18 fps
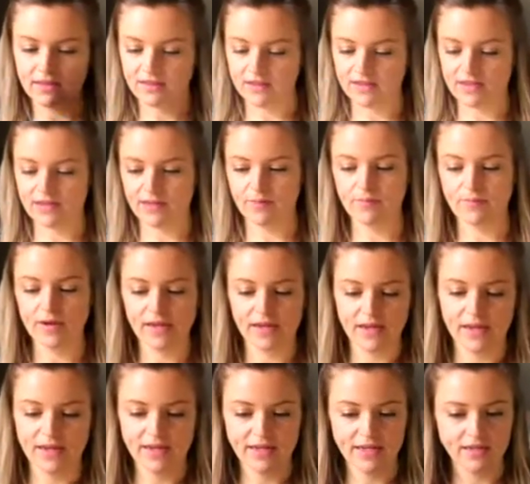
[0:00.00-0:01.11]
thing I
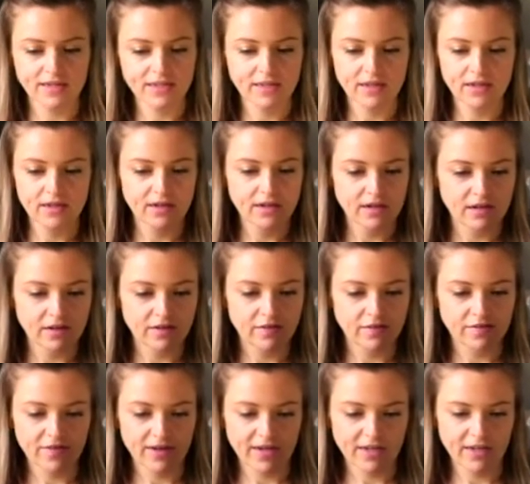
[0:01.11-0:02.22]
made,
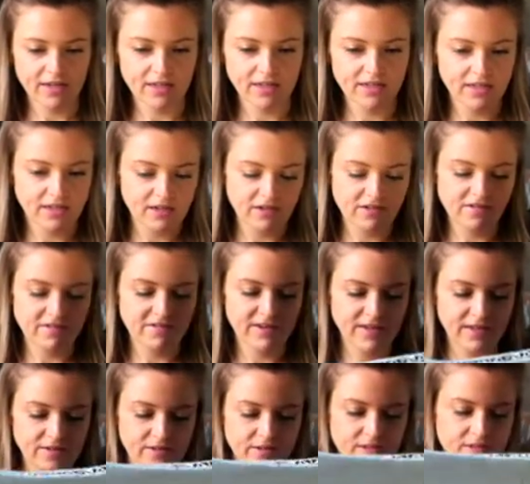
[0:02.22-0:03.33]
finally got
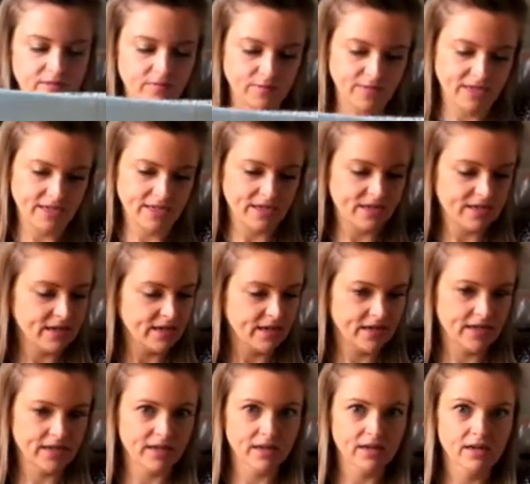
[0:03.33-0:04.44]
round to
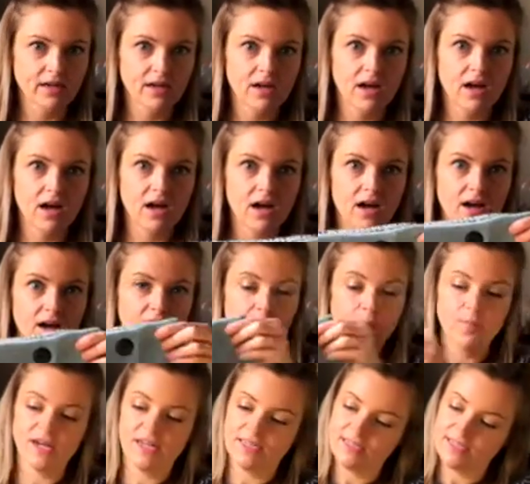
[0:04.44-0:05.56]
making a
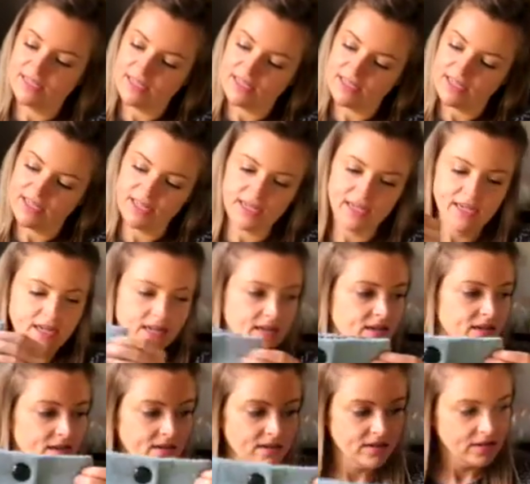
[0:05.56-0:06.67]
Tilly,
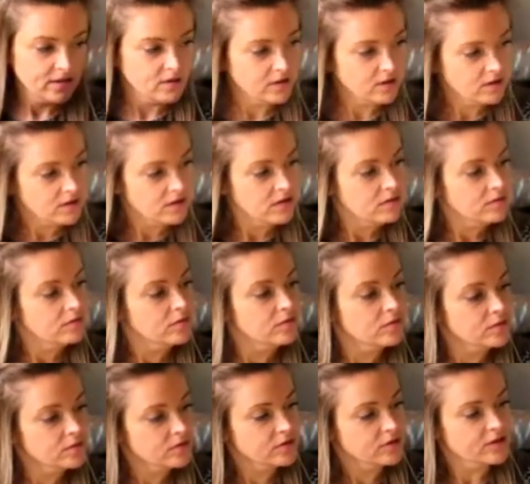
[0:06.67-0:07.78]

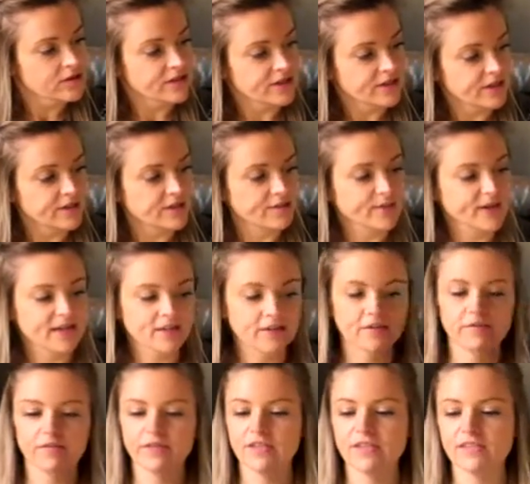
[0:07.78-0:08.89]
show you the pattern
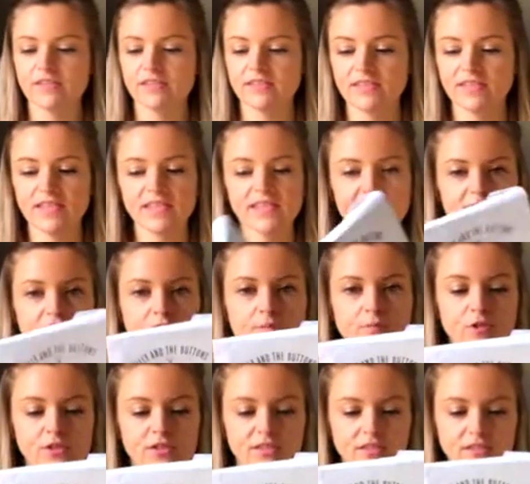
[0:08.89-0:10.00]
first, Tilly and the
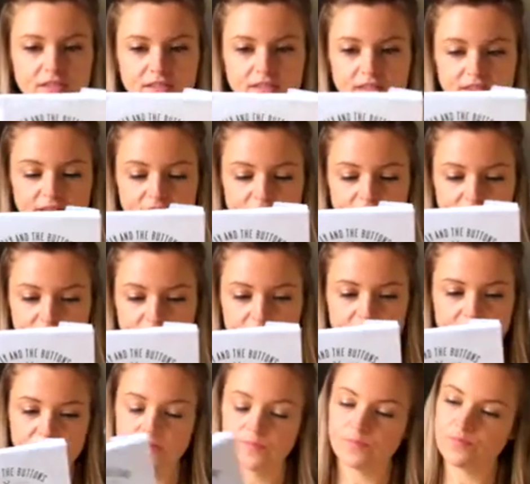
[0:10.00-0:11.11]
Buttons